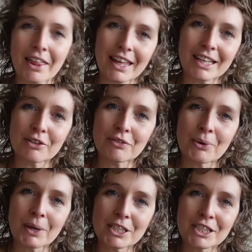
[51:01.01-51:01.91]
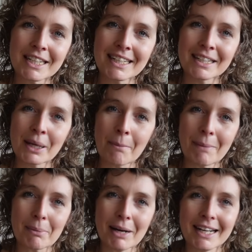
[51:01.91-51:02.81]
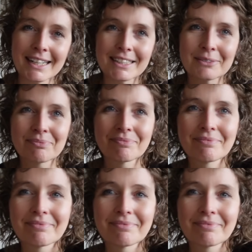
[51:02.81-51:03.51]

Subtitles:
Thank you for watching. Bye bye.